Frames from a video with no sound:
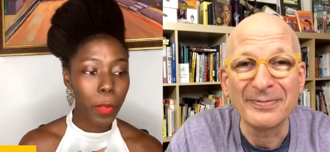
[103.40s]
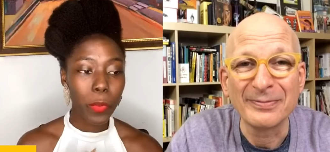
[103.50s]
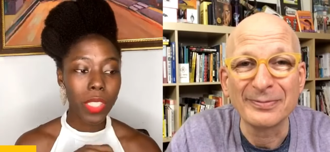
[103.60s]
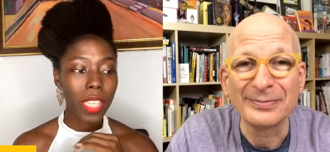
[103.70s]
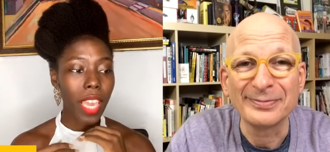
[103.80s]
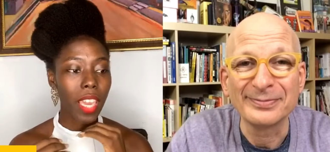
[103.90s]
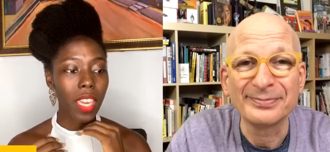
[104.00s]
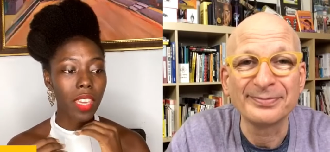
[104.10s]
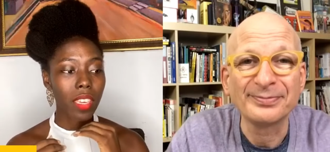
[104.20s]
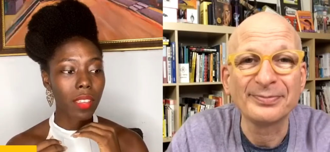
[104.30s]
Speaker 1: say,
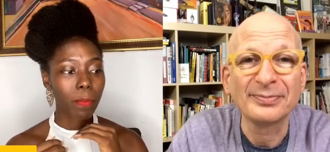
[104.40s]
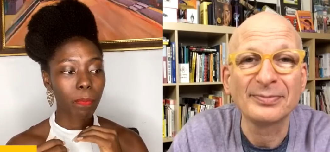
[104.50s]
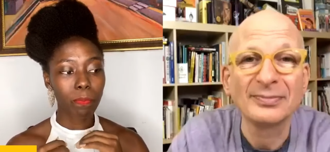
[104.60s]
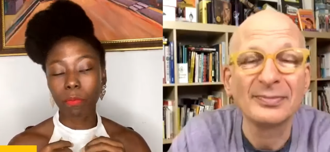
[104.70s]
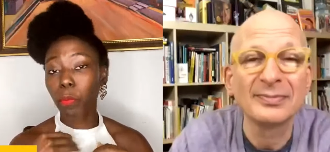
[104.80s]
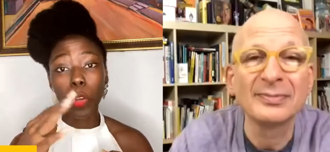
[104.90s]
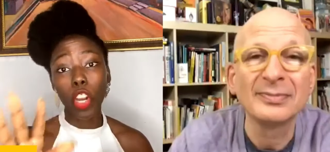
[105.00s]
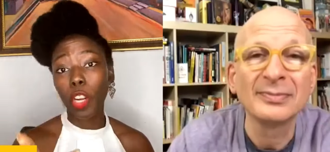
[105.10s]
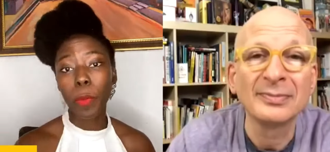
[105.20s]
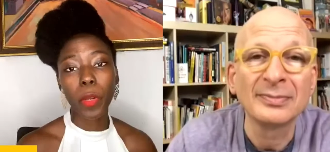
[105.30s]
a lot of
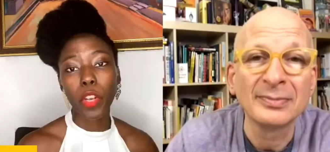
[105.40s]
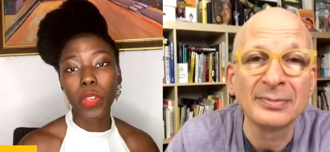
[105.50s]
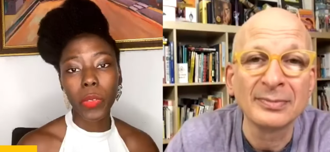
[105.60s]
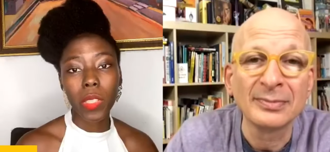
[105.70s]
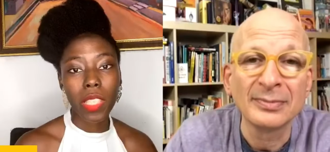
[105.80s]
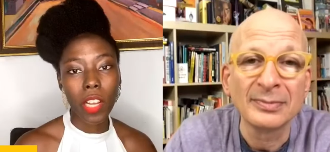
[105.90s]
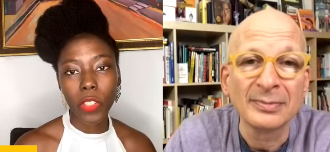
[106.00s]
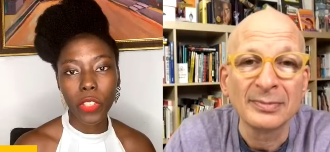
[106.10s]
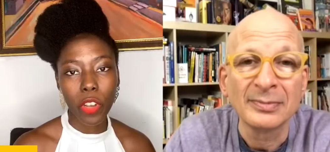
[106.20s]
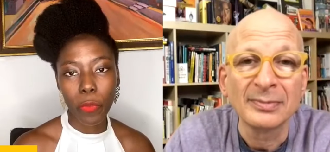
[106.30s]
people are going to start
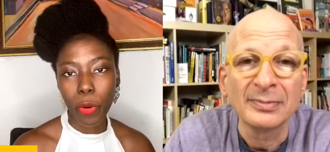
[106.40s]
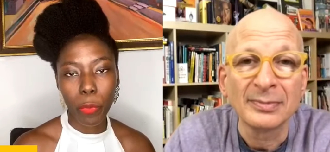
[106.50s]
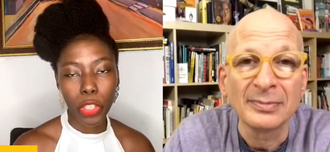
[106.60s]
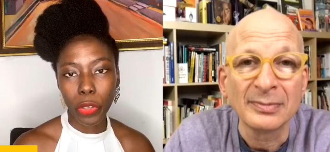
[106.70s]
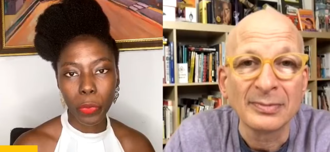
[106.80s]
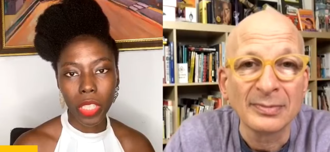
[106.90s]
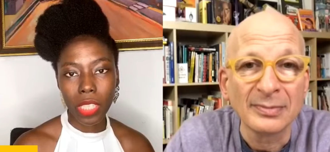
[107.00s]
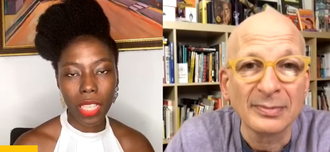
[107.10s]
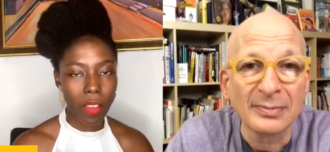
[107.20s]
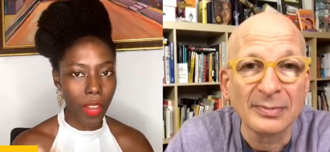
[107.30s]
stuff when we're done with this life.
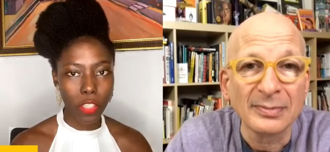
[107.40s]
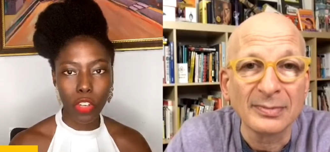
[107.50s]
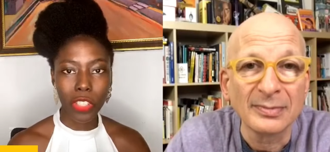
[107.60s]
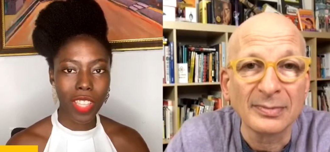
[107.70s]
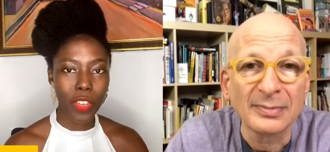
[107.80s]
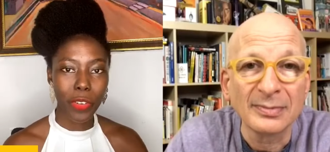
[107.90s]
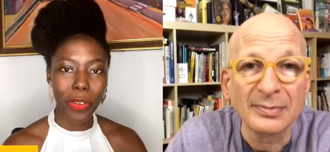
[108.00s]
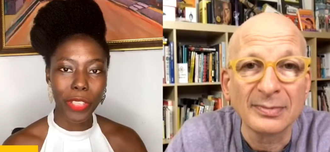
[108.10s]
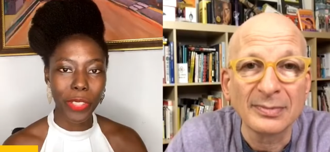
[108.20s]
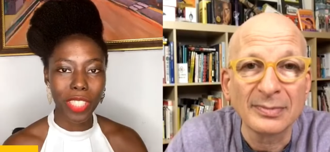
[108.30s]
I trust that you're going to
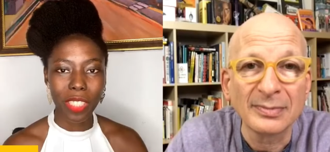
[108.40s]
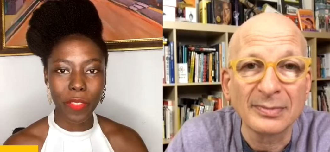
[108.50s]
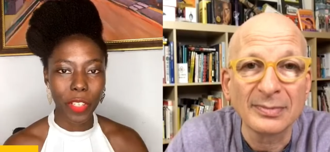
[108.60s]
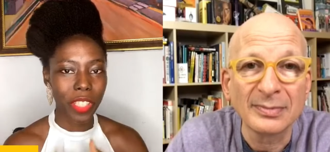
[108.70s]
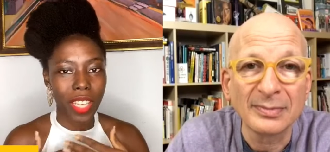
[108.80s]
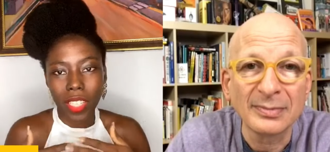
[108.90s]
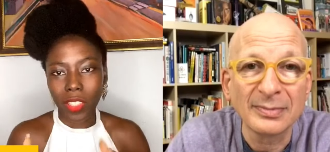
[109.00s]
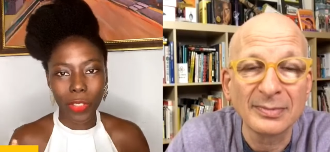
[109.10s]
deliver on that. You're